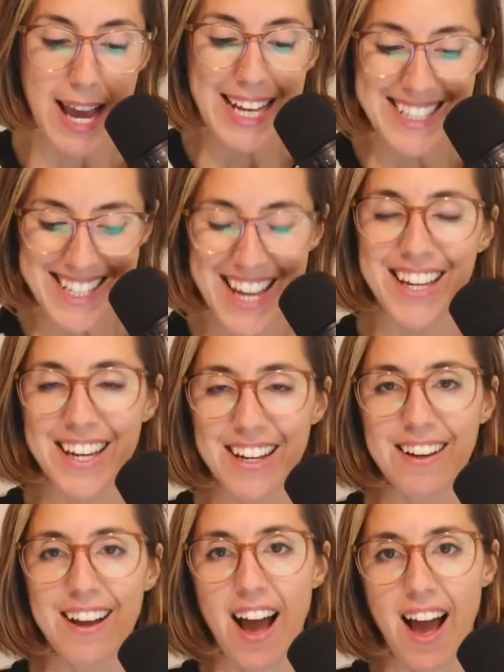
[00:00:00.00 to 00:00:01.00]
taking
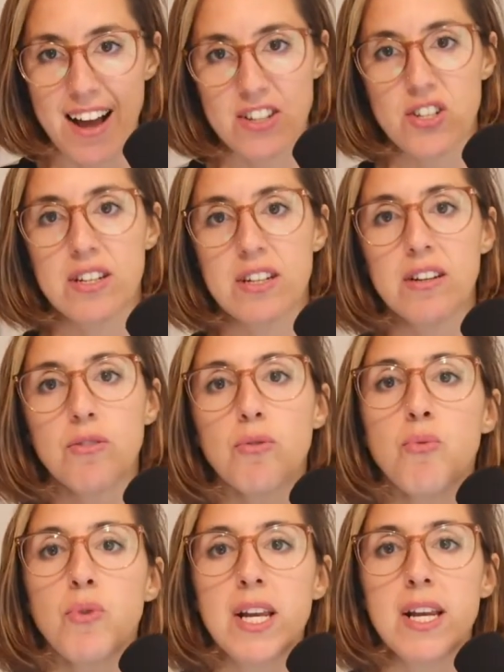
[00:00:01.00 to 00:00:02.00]
action
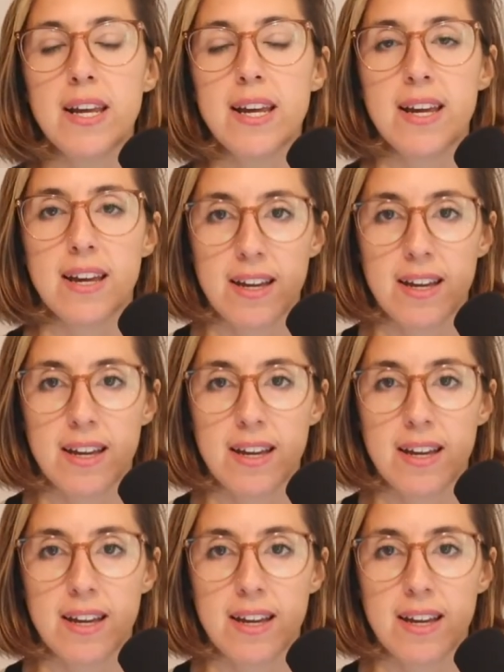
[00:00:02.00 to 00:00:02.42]
really